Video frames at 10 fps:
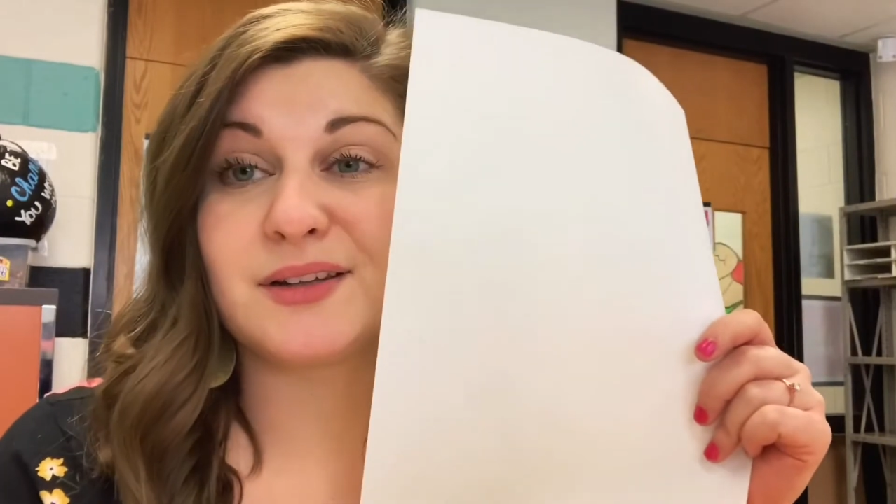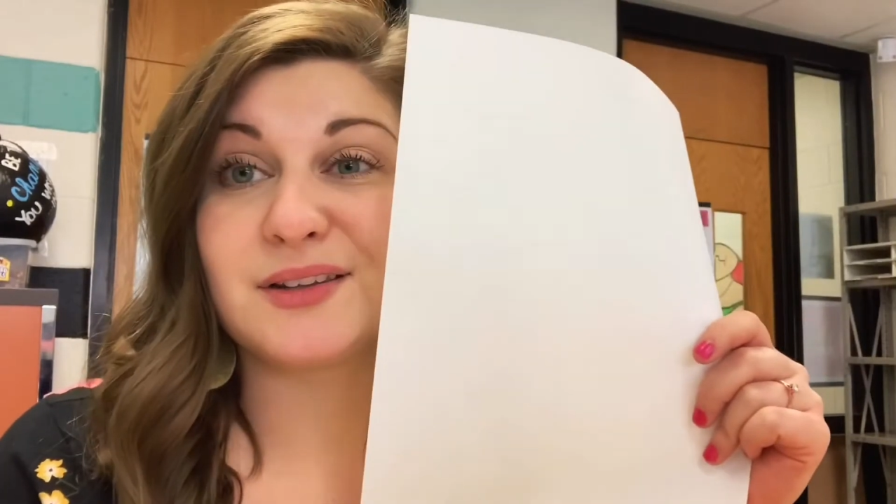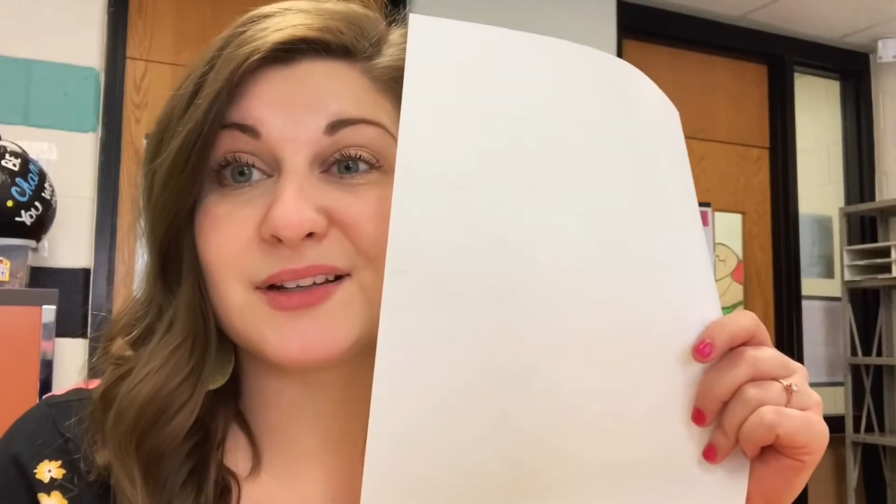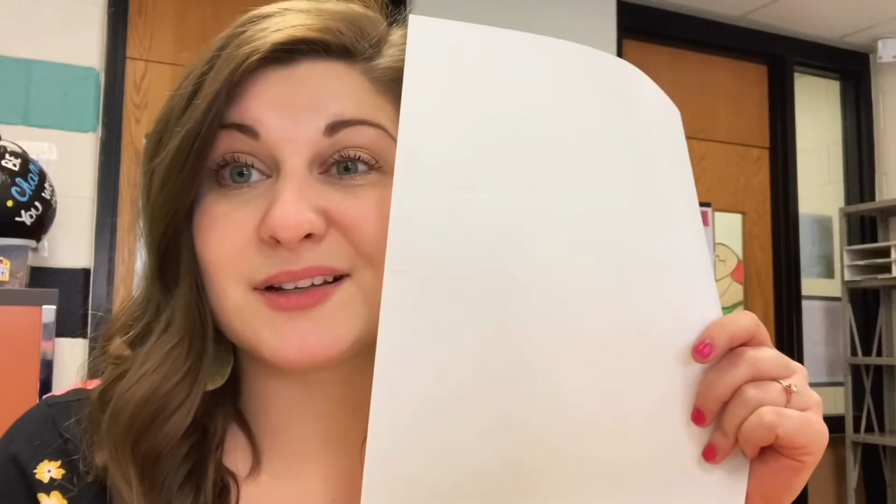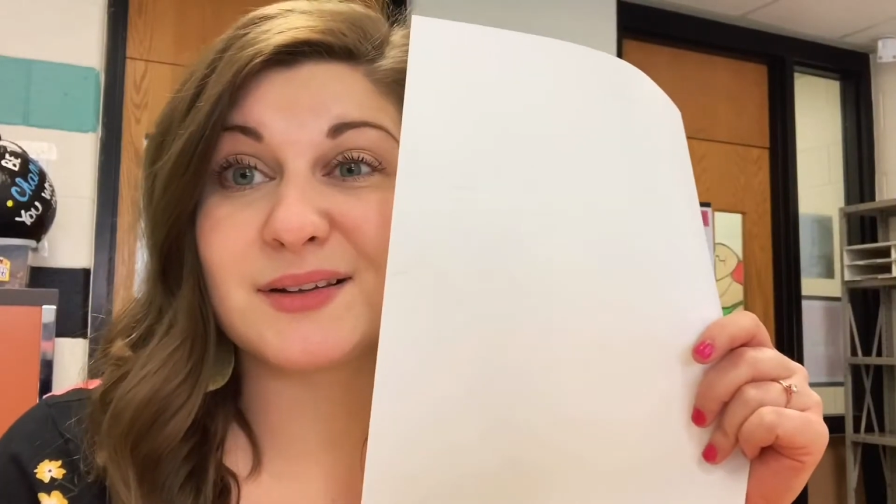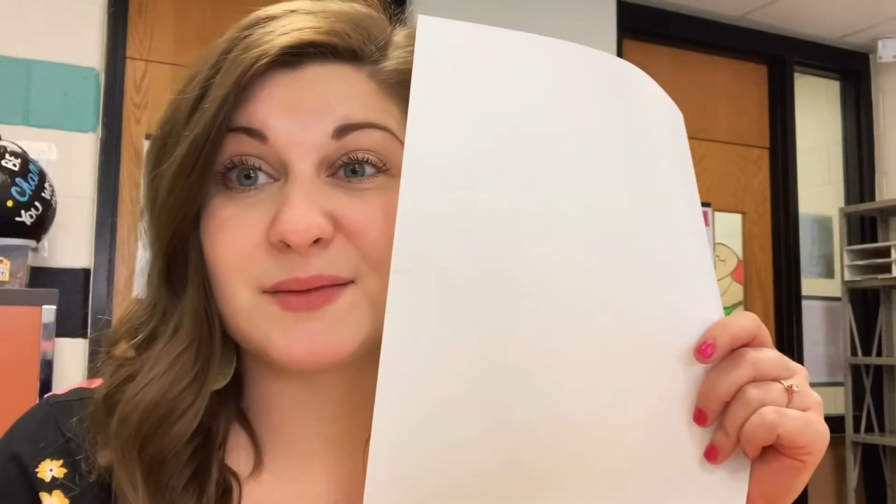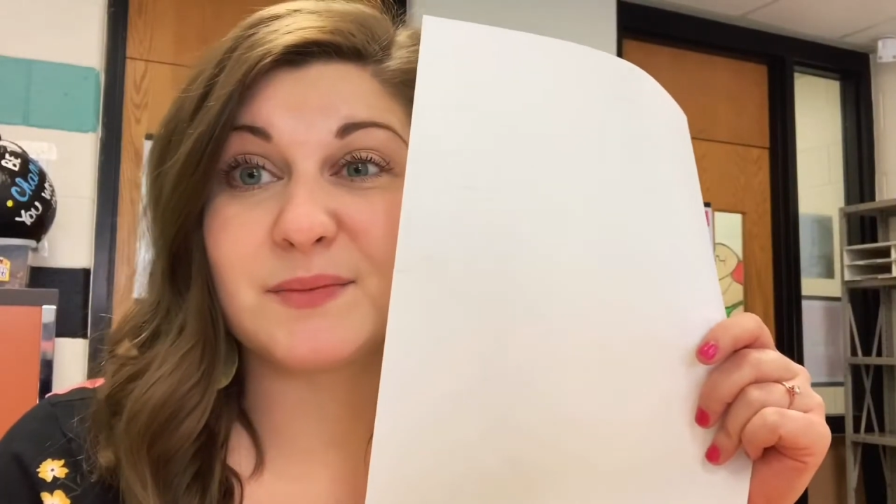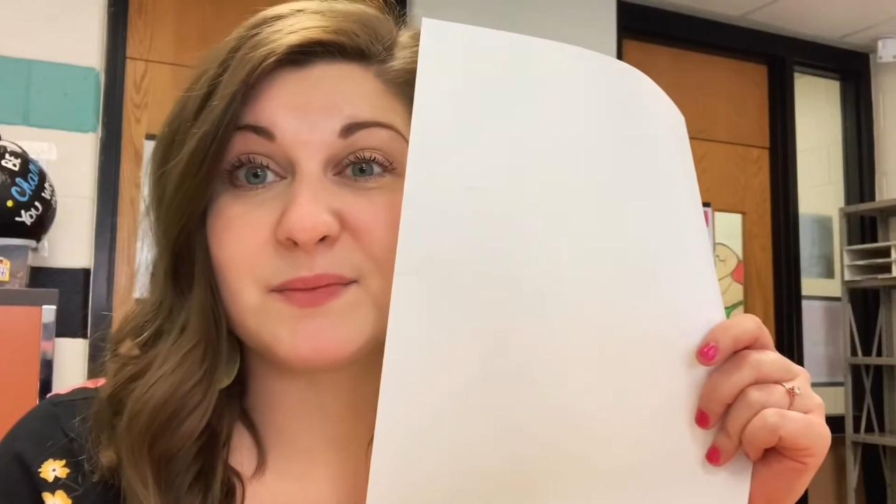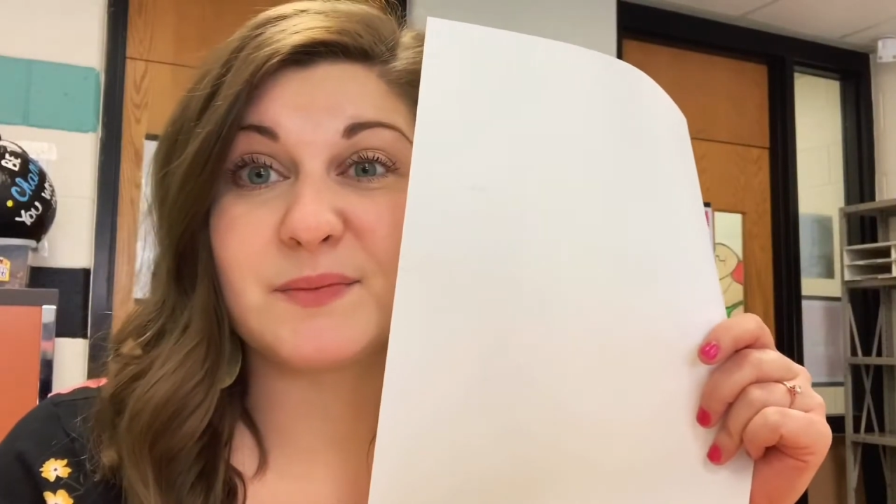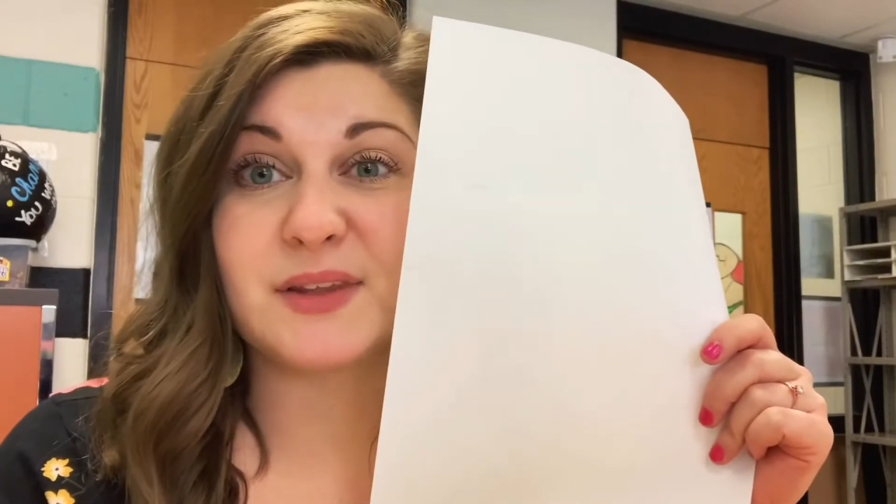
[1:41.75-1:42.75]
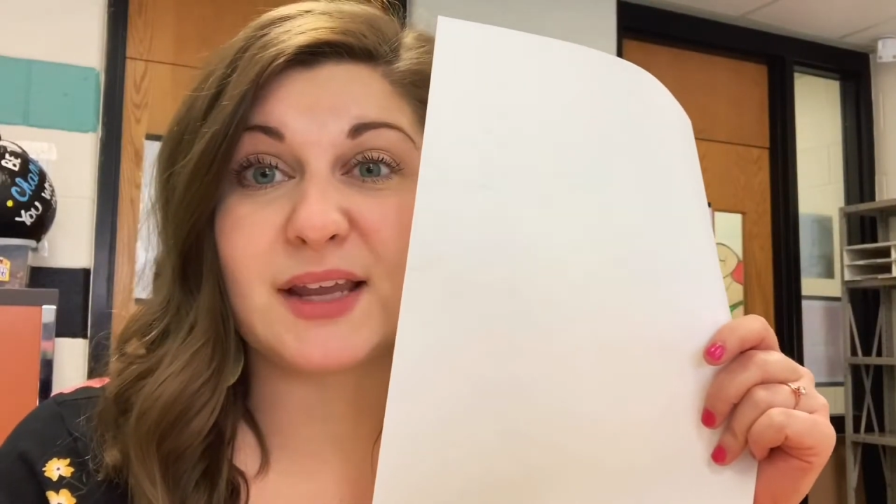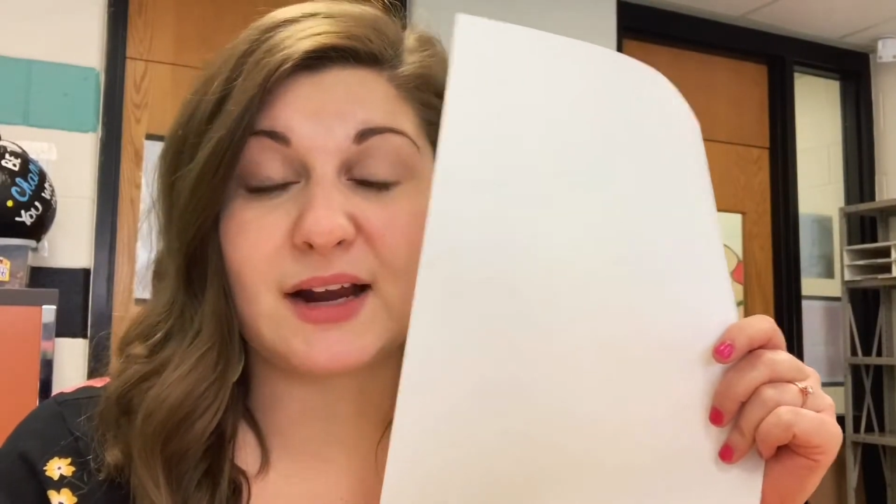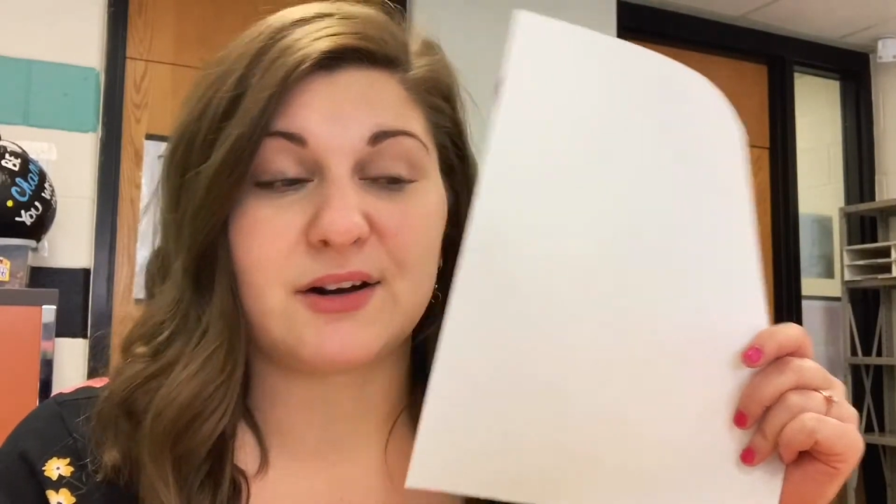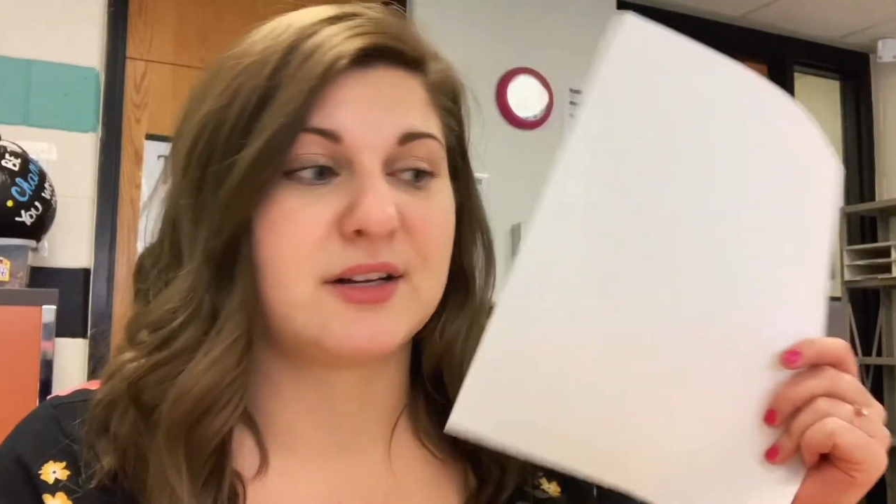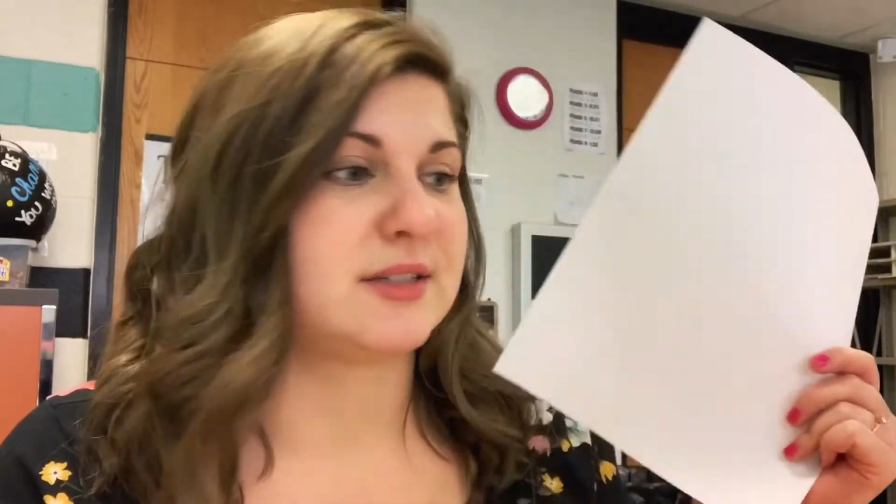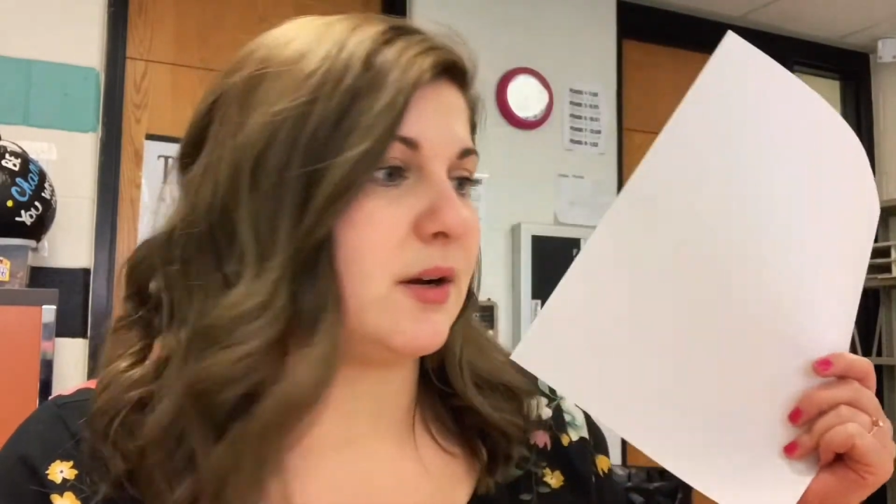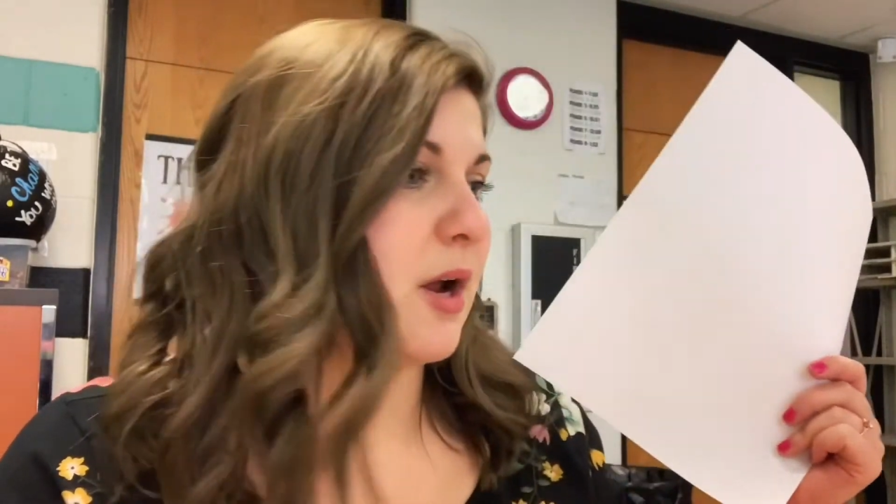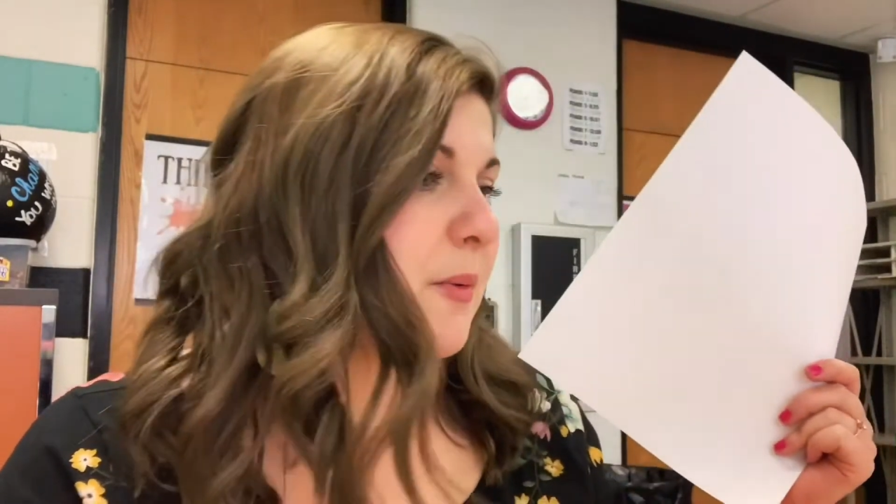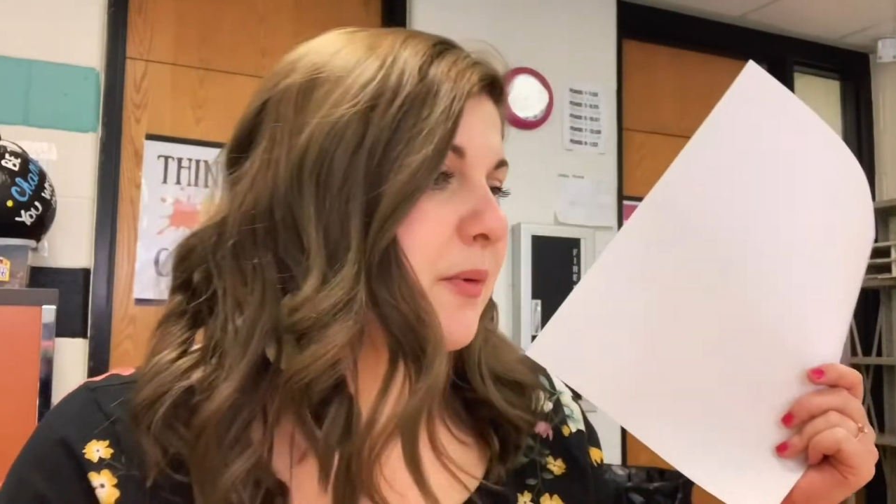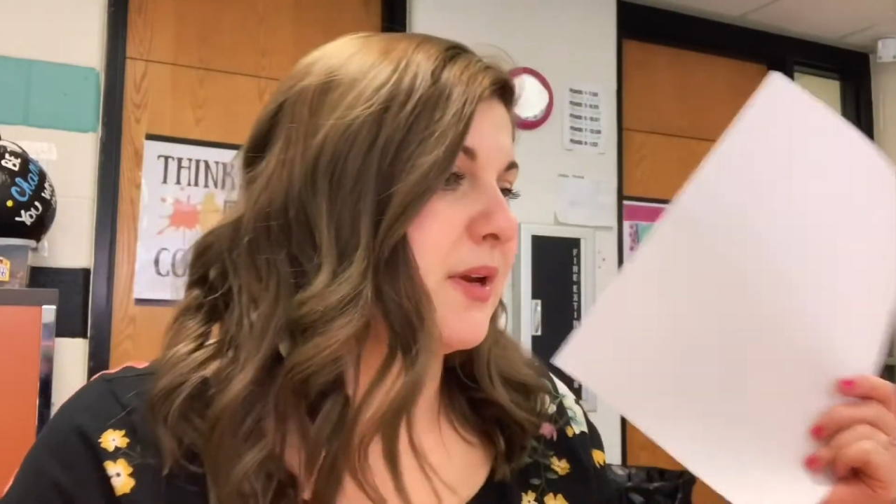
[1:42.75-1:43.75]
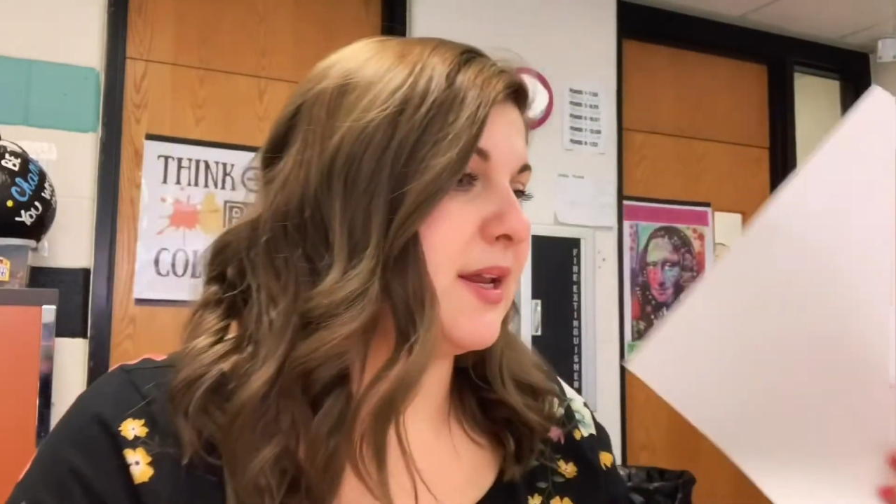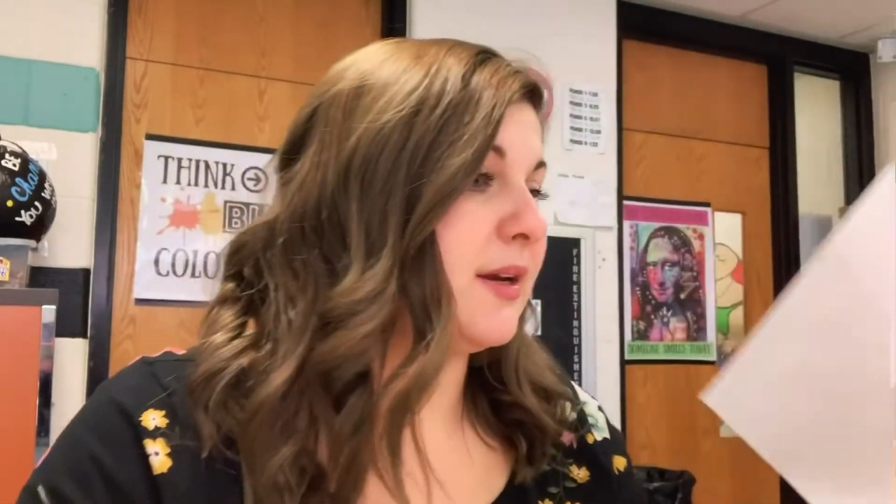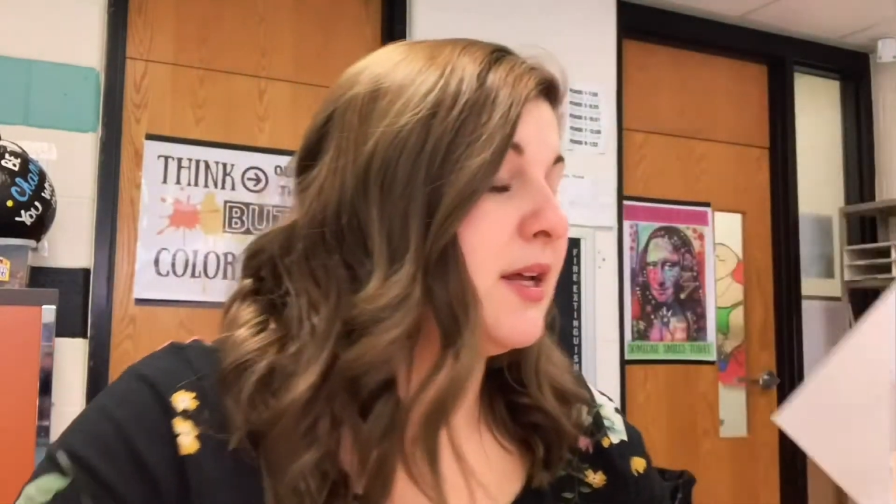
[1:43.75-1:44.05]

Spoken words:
the areas that I will need.